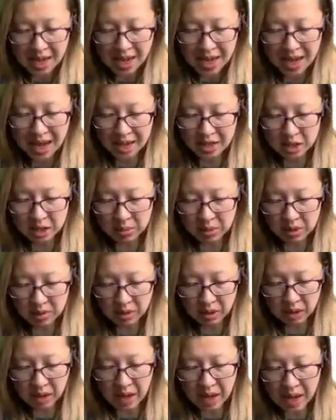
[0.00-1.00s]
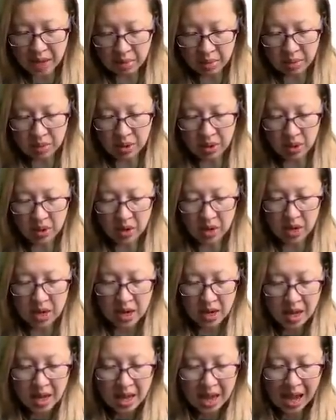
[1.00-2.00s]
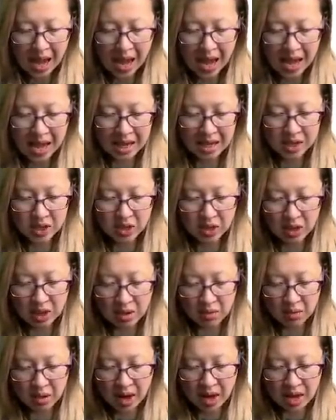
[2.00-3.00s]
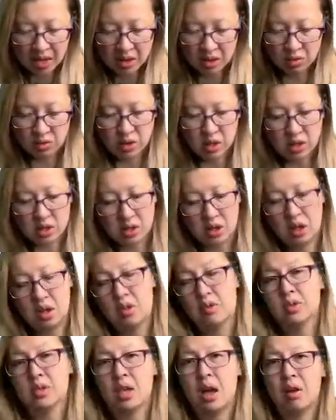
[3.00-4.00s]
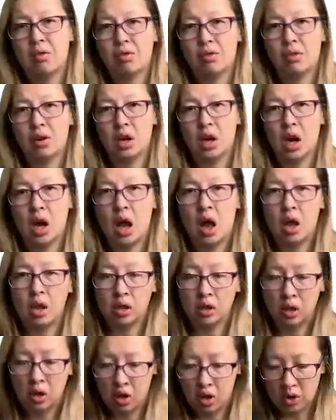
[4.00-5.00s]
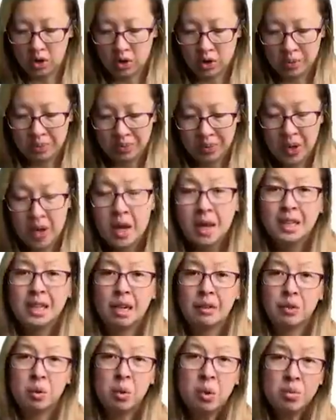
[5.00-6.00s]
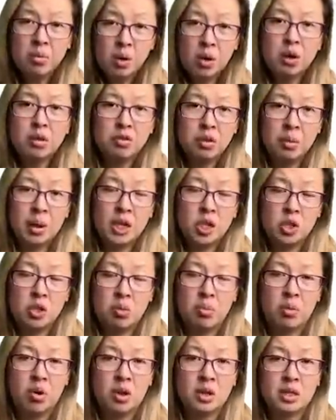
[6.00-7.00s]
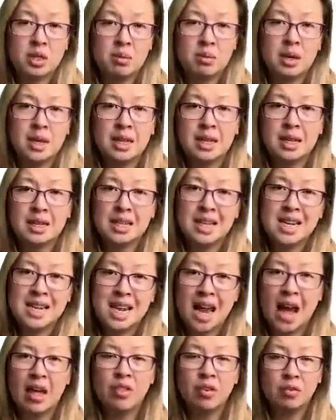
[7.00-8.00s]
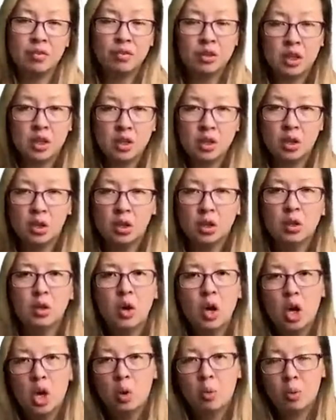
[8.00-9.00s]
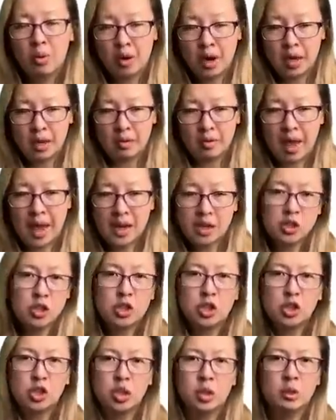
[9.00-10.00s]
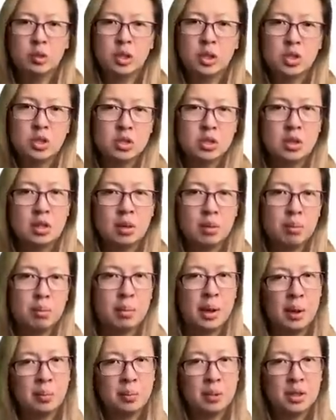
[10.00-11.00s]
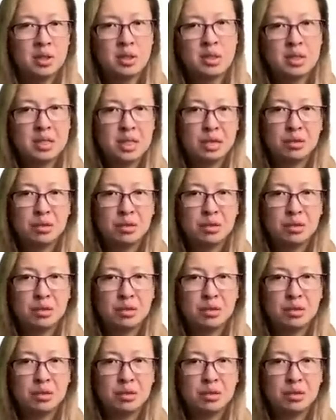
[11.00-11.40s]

It has to be relied upon and they ran the risk of suffering a loss. Now, if you want more information on proximity, there's another video where I actually show it using puppets and